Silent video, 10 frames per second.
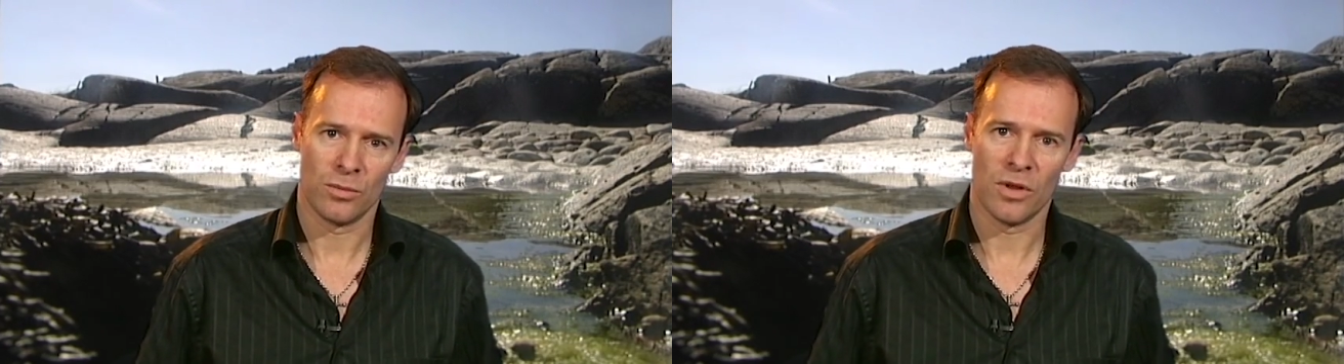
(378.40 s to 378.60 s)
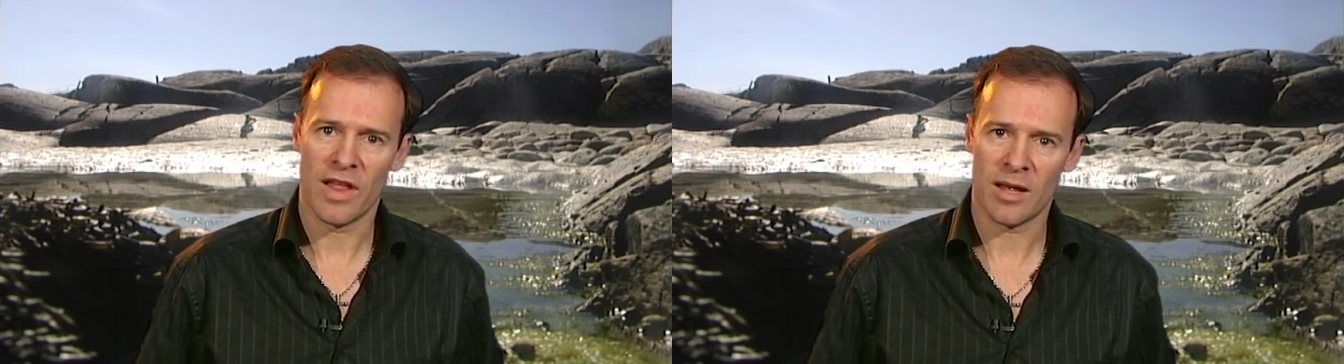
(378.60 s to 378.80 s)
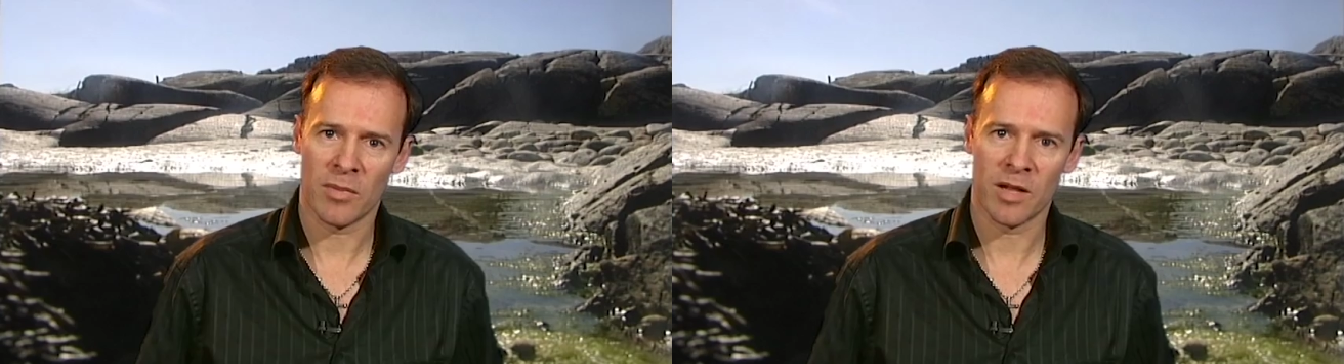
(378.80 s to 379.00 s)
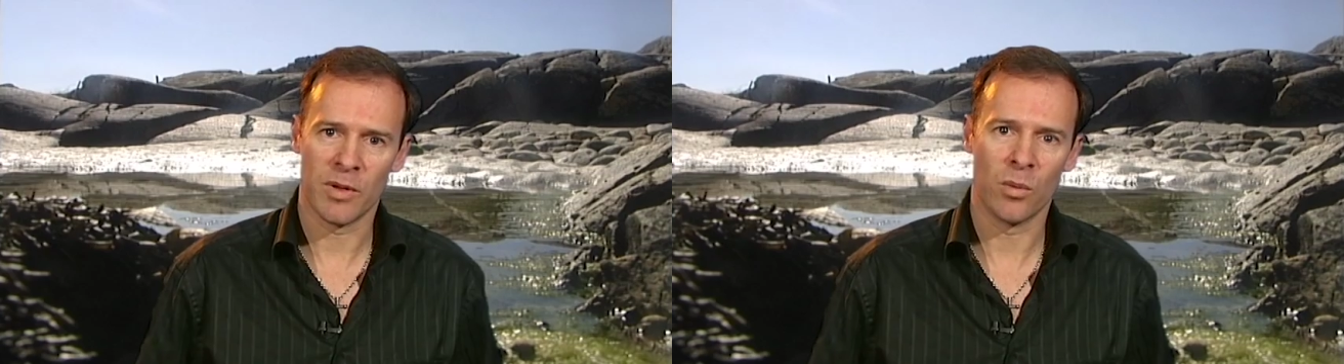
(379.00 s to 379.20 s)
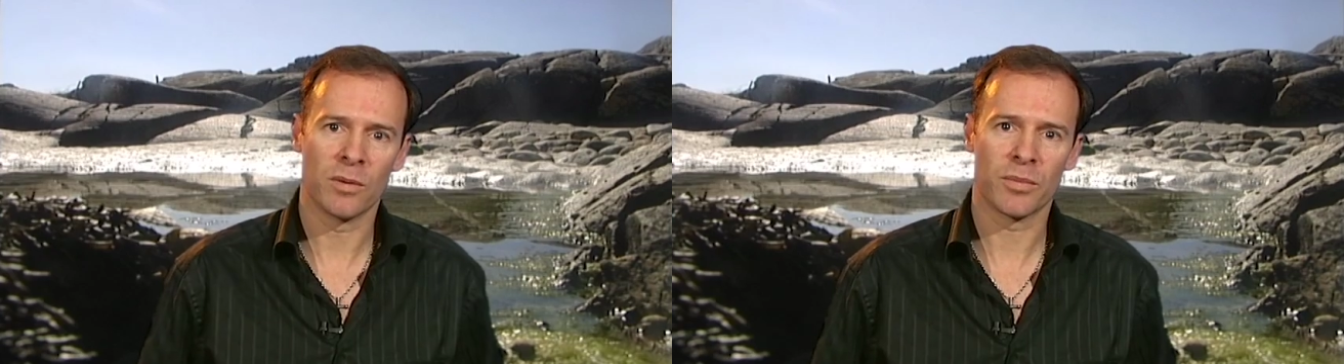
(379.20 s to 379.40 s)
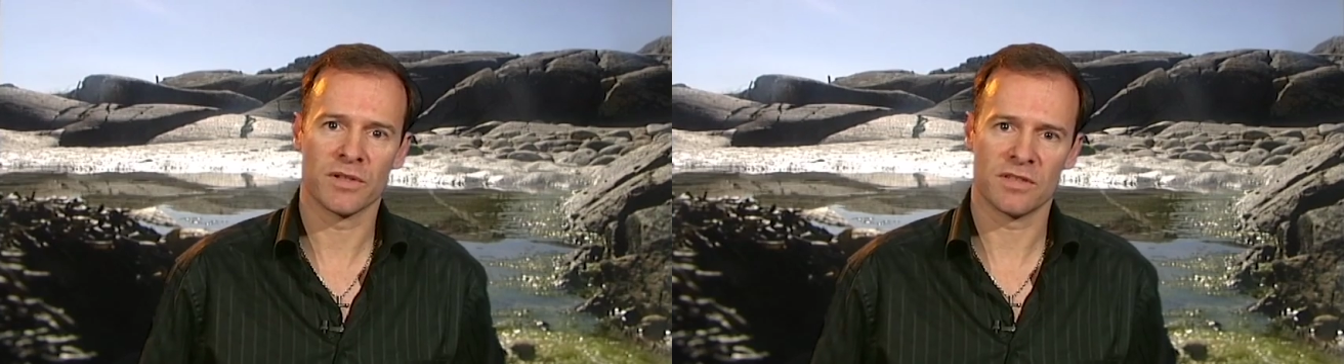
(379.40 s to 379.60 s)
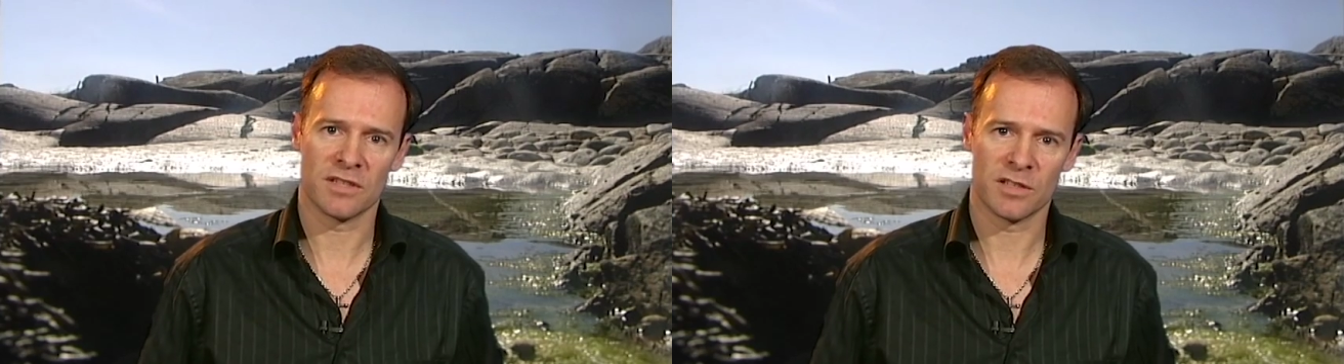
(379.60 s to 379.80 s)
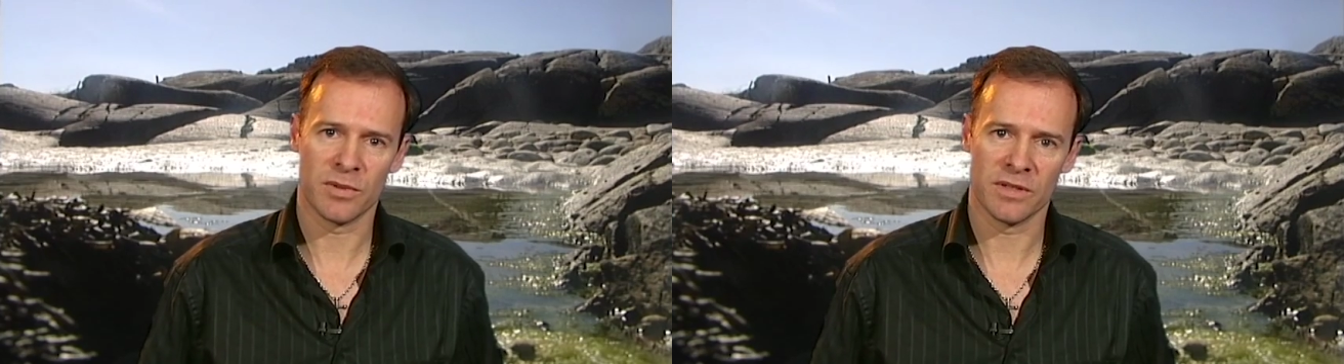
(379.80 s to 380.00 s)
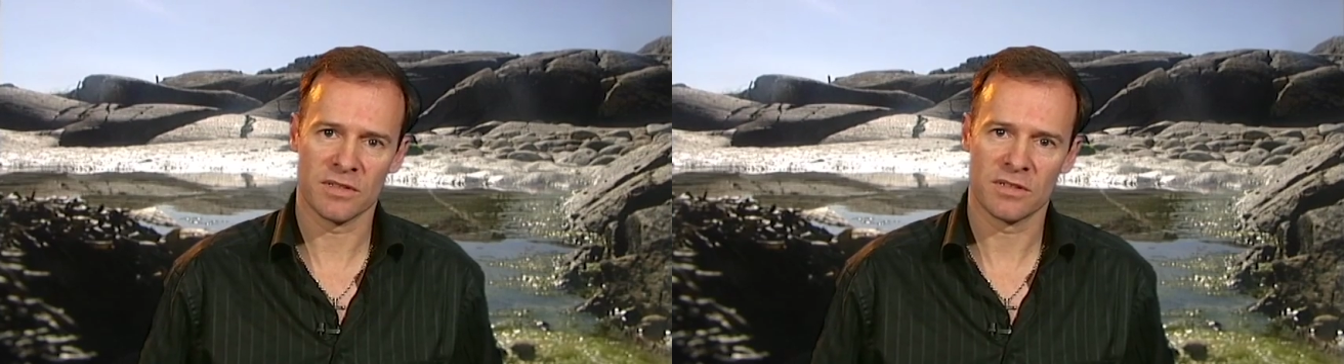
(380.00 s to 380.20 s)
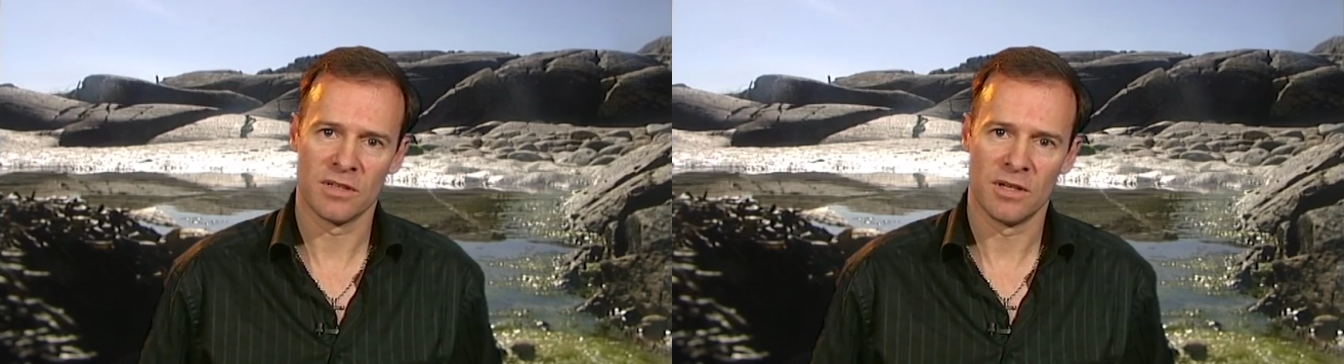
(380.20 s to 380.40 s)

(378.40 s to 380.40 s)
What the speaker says: Well, that might be one person's experience,